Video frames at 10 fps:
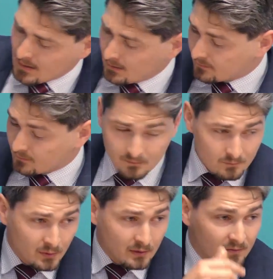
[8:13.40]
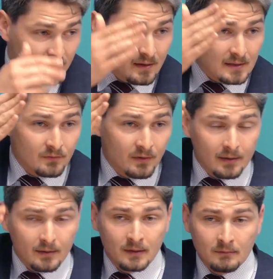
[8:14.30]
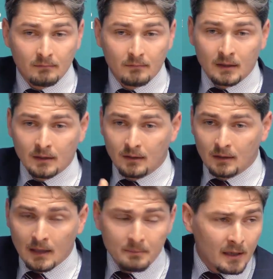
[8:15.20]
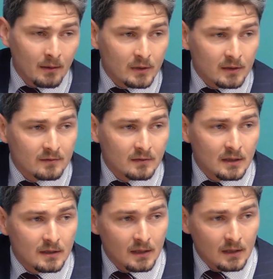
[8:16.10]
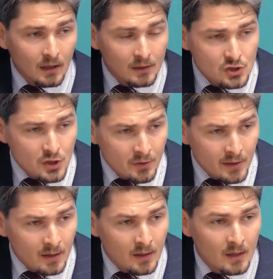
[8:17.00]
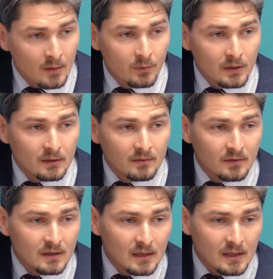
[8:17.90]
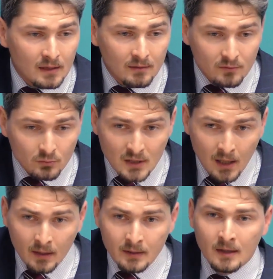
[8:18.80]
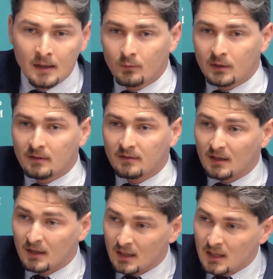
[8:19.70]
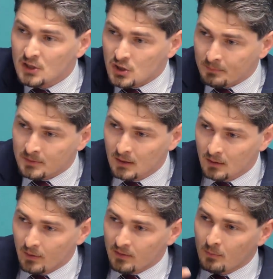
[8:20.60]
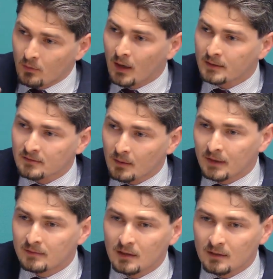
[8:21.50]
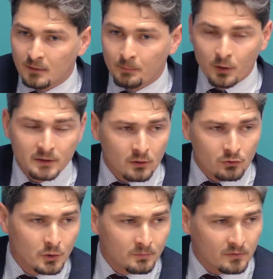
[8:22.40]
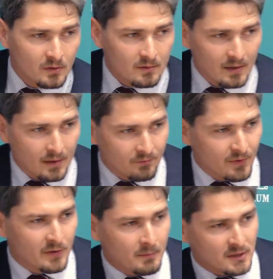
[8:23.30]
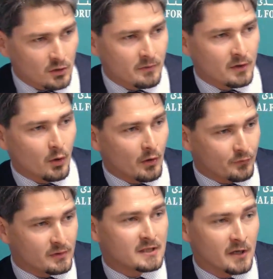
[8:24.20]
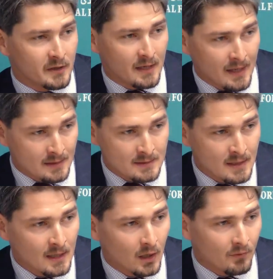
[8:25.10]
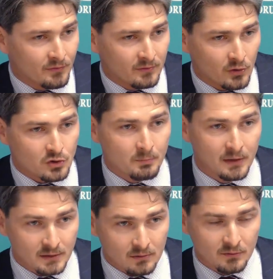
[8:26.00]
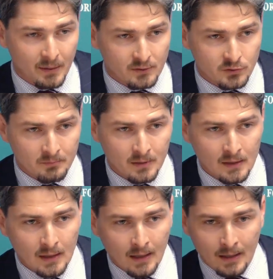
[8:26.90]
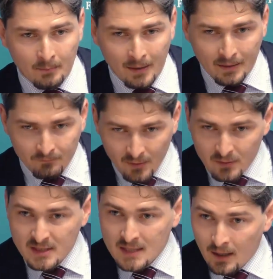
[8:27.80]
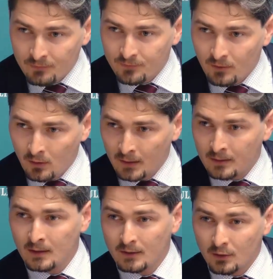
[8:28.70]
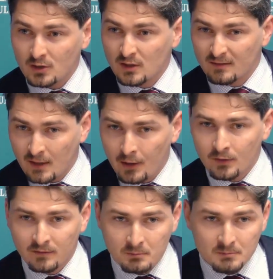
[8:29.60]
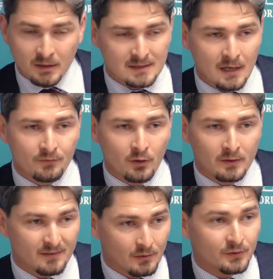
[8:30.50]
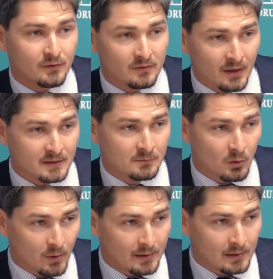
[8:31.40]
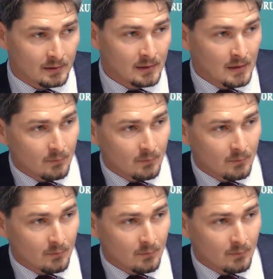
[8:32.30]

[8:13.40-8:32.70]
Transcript: is we can see that divide in Libya, we can see it in Algeria, we can see it in Sudan, we can see it in Egypt, where the Emiratis are basically supporting groups that are very much on the authoritarian end of the socio-political spectrum and are very tough on not just terrorism, but tough on civil society more widely.